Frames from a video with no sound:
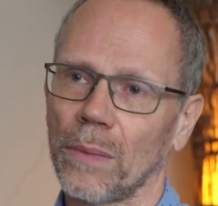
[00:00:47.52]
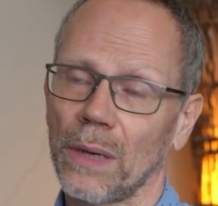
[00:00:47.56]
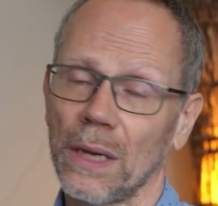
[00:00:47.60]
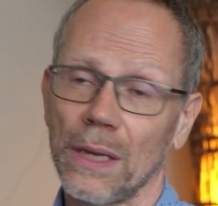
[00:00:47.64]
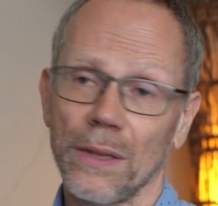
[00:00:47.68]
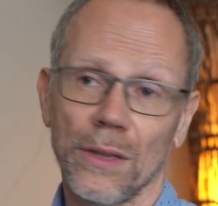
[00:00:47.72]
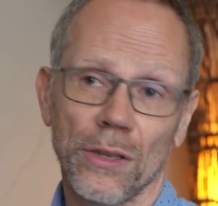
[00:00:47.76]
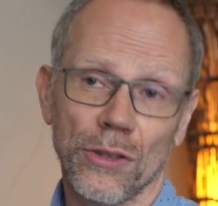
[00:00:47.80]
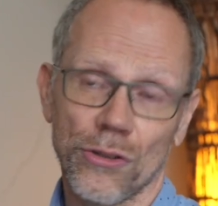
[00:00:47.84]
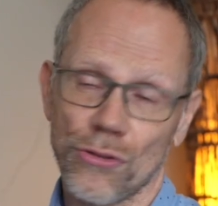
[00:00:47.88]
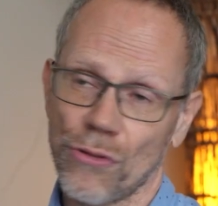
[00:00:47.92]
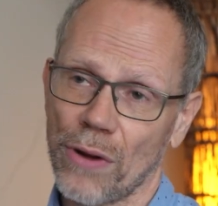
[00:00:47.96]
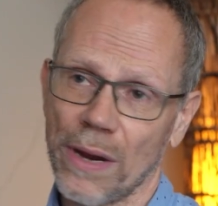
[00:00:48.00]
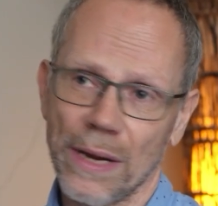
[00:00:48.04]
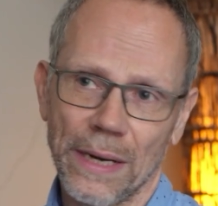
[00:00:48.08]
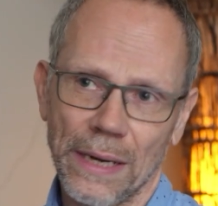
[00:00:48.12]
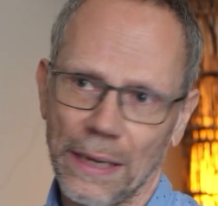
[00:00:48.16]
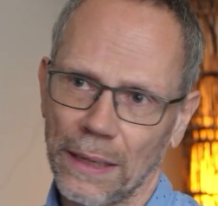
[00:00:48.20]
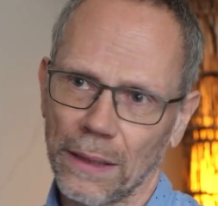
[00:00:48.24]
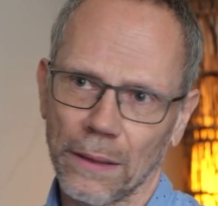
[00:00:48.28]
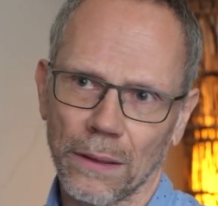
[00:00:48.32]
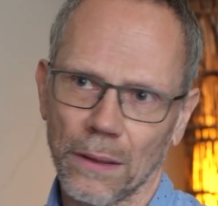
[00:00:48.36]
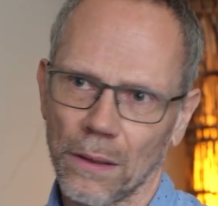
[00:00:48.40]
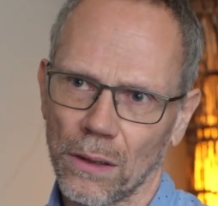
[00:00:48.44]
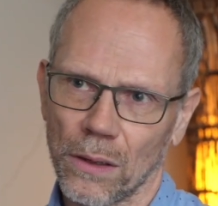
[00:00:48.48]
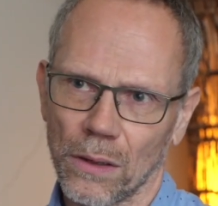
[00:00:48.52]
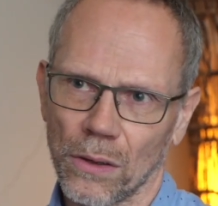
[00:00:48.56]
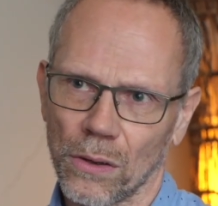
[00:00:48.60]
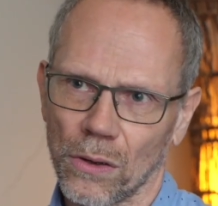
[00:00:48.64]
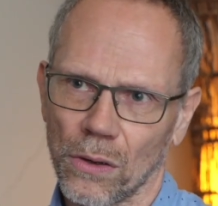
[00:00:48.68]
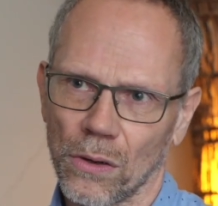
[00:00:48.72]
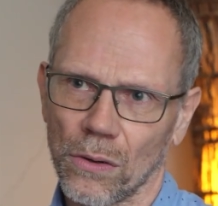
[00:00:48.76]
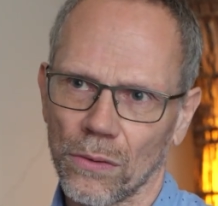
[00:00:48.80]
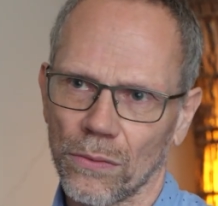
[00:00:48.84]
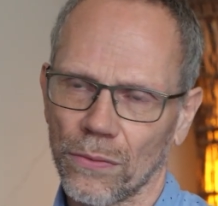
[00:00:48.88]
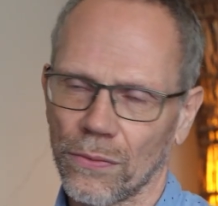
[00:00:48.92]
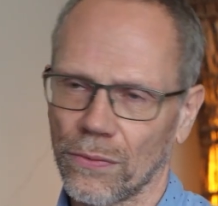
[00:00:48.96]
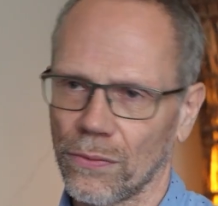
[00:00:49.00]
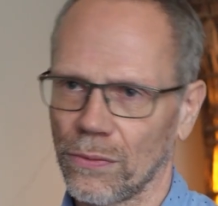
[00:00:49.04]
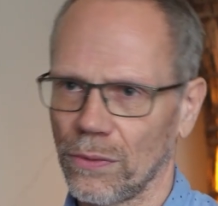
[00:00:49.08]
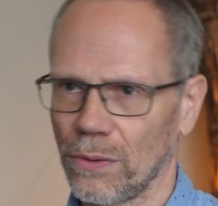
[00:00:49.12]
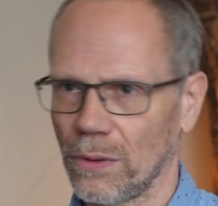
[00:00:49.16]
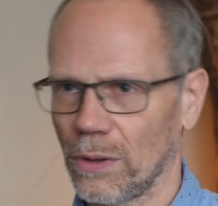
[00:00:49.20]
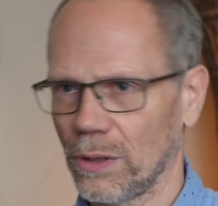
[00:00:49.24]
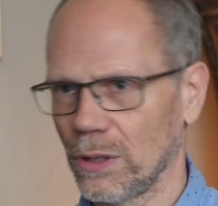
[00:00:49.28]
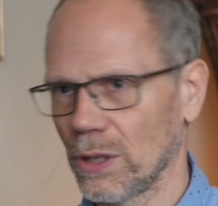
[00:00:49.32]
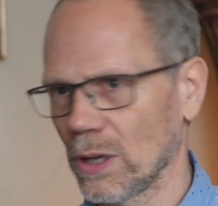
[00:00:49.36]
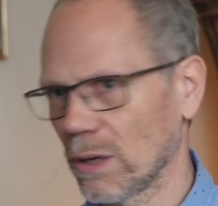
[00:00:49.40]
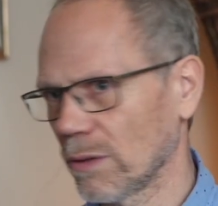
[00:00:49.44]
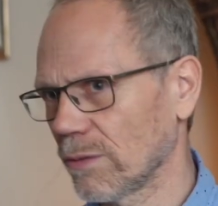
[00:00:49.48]
in the training of
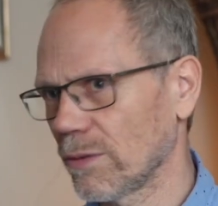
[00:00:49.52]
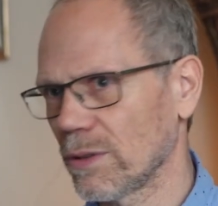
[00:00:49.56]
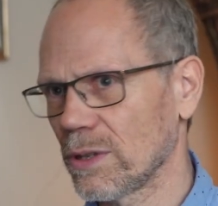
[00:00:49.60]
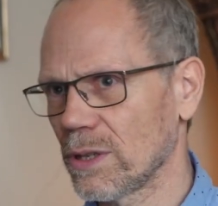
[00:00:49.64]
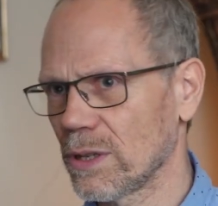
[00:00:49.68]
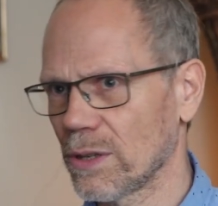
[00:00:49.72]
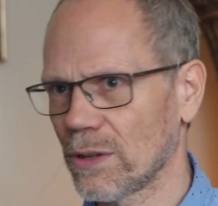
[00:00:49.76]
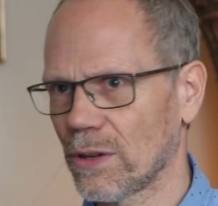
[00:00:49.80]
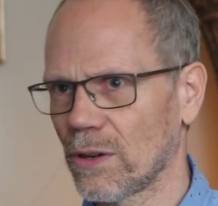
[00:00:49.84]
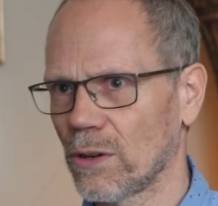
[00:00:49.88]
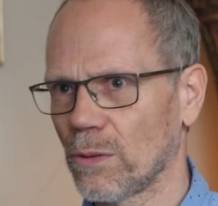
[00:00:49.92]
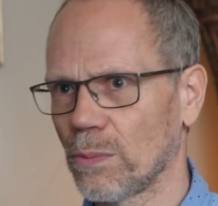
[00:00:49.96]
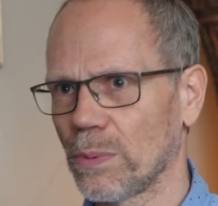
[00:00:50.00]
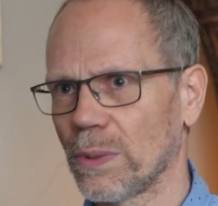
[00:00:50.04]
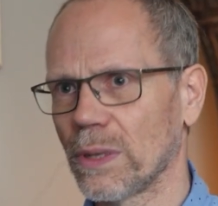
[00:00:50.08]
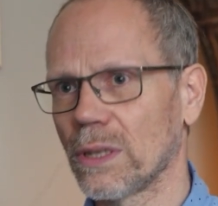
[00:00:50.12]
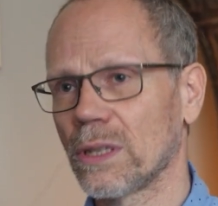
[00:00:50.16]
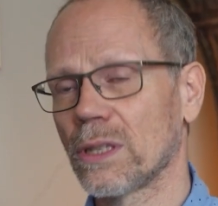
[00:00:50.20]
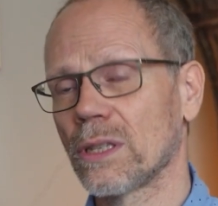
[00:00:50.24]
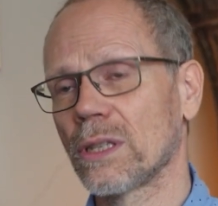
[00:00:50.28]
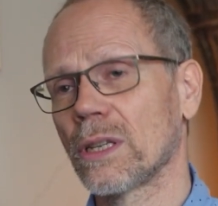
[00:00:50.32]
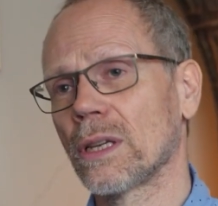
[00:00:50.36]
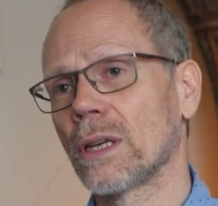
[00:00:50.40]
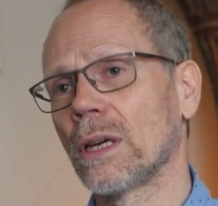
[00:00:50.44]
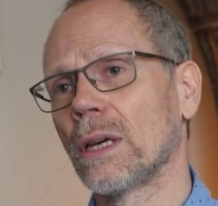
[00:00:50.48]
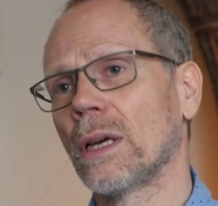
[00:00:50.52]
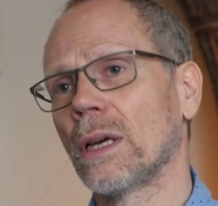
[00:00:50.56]
young physiotherapists